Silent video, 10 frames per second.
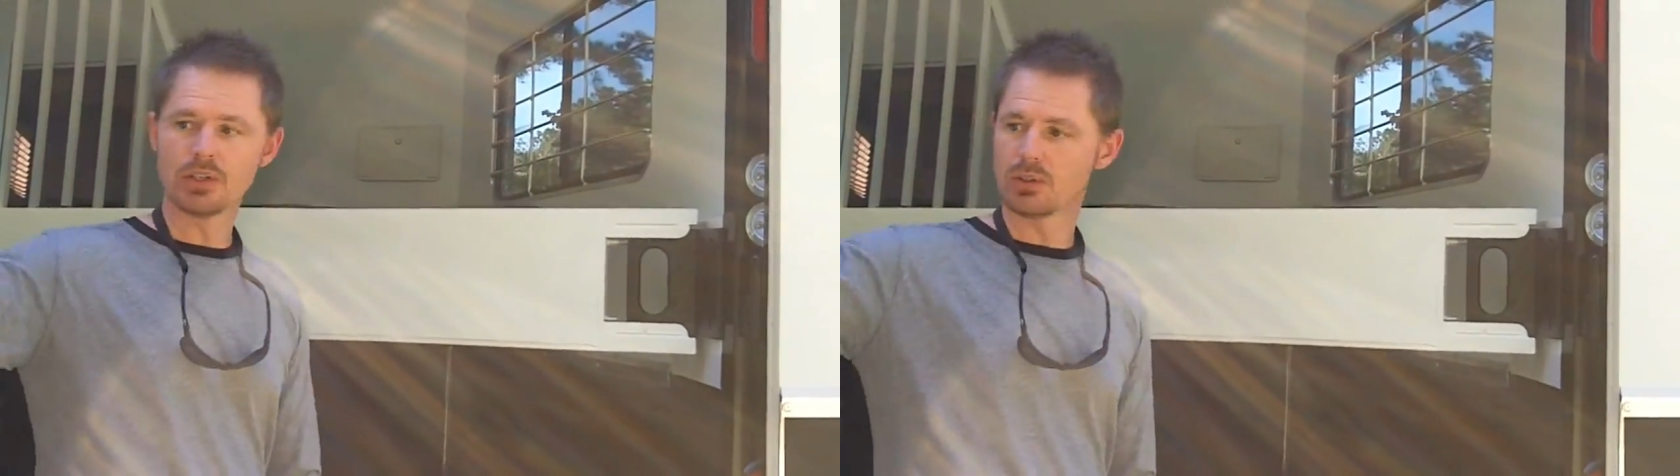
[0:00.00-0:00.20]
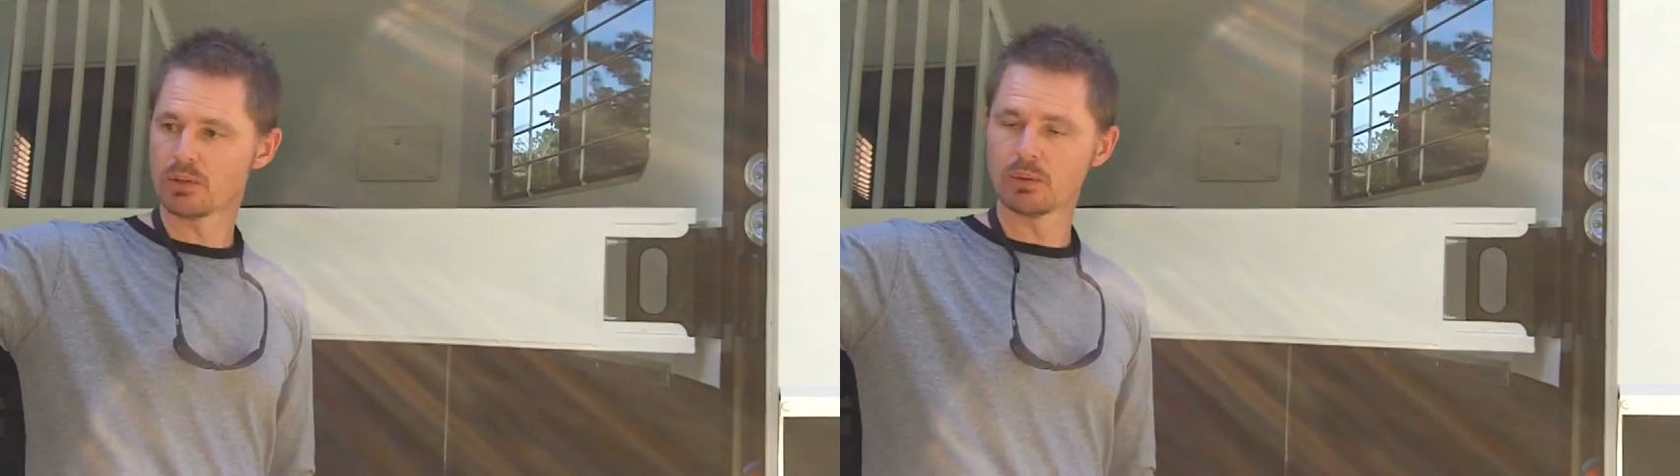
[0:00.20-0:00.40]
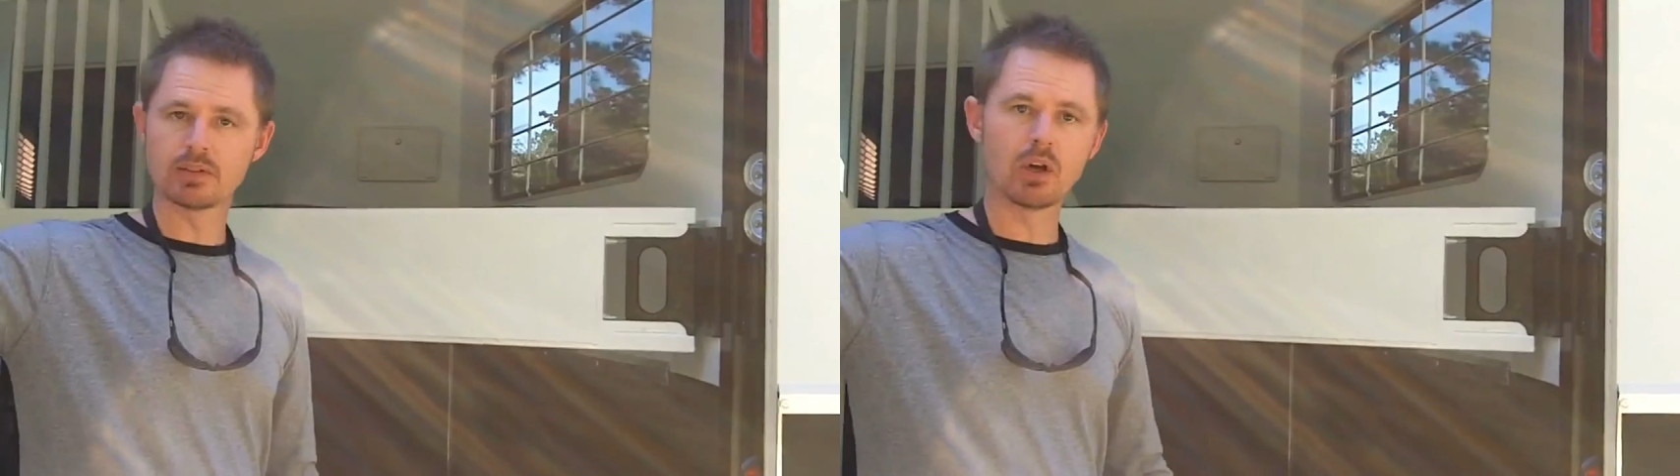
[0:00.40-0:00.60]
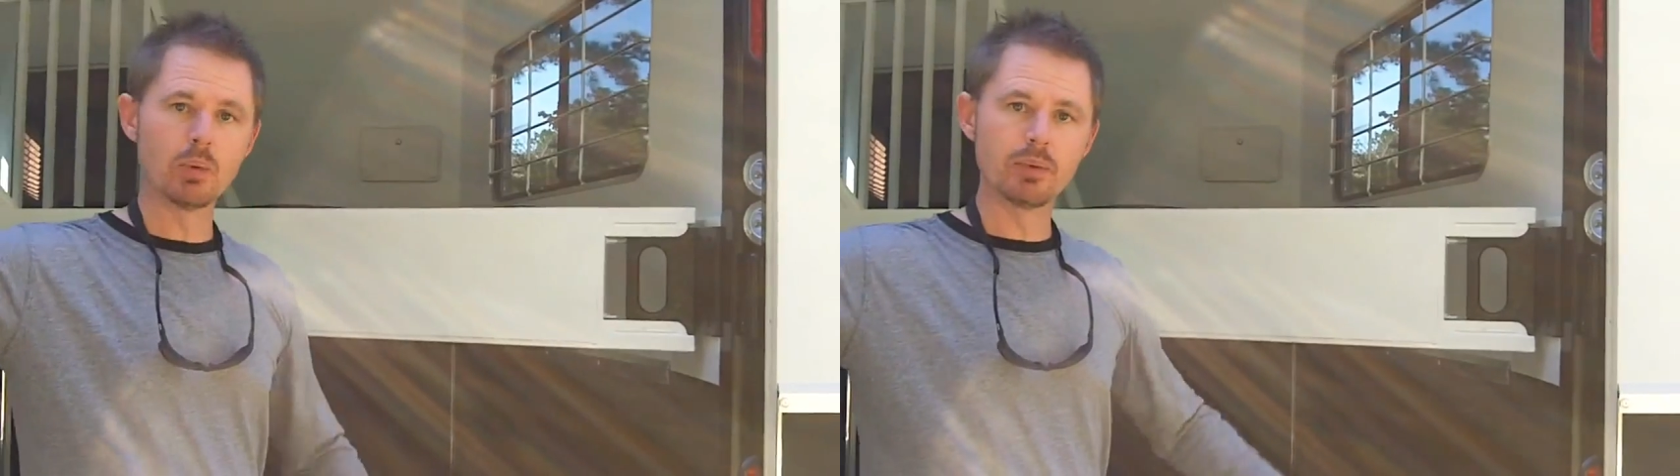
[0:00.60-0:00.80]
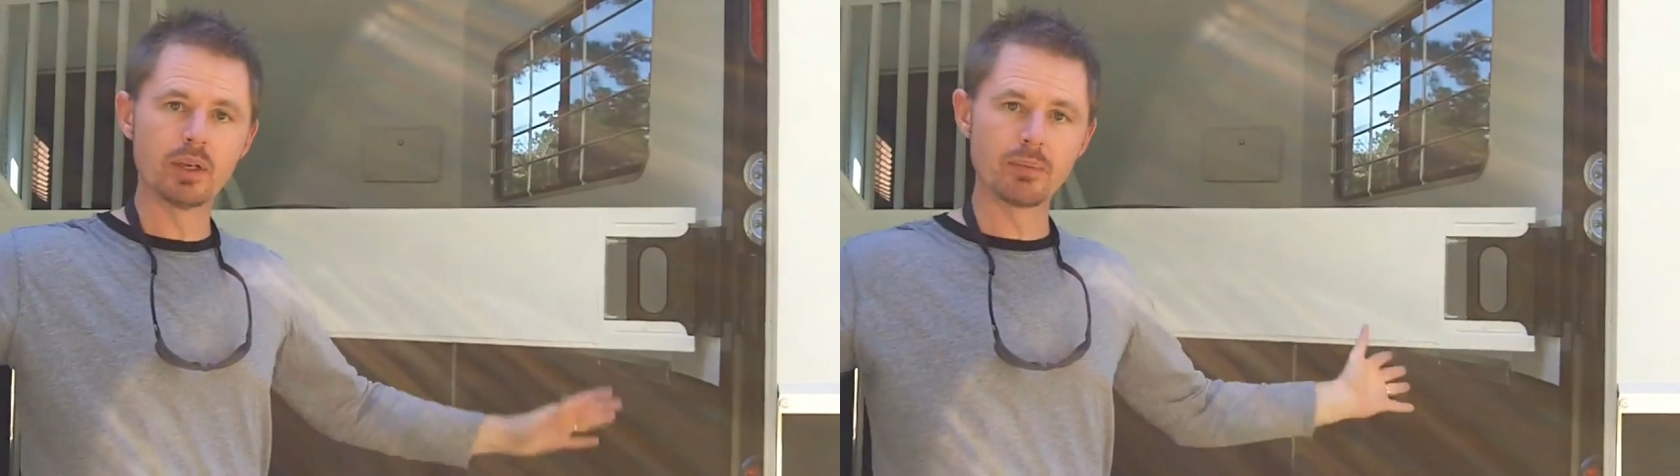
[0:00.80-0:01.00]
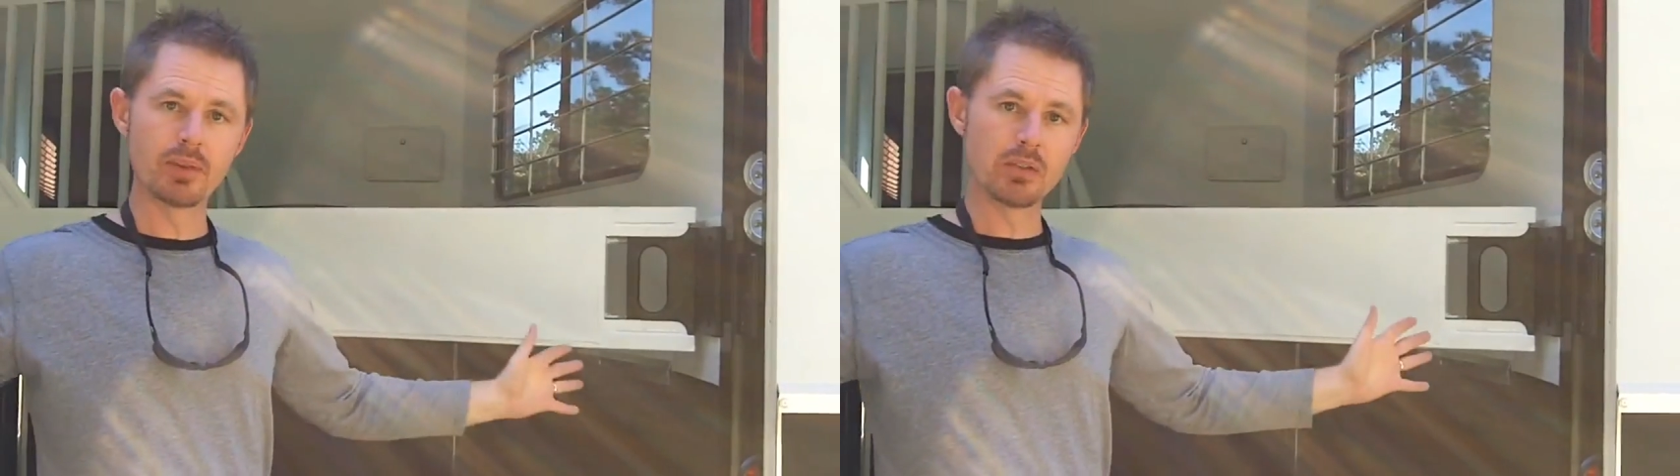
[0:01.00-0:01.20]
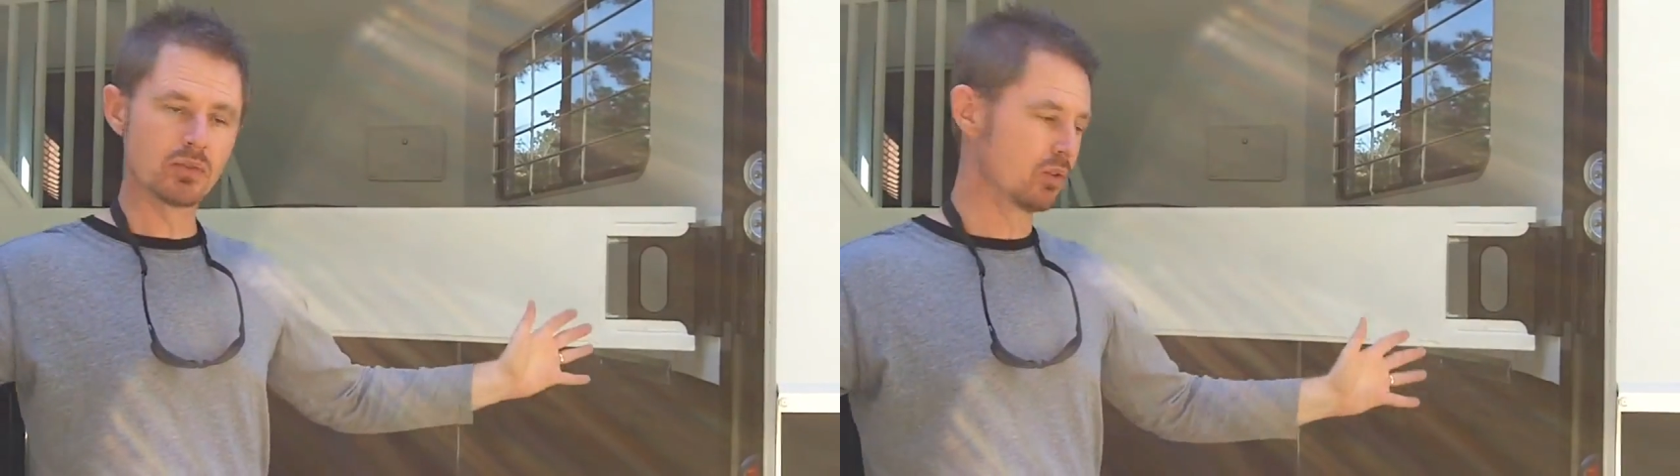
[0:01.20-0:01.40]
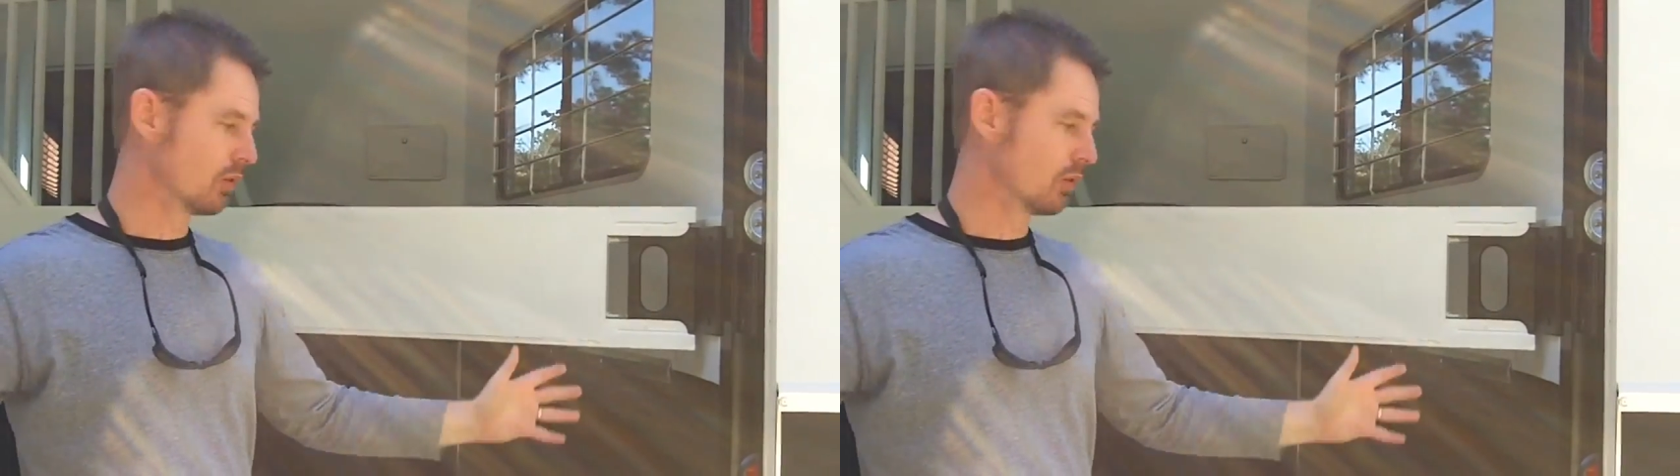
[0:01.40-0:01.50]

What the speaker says: do is open up these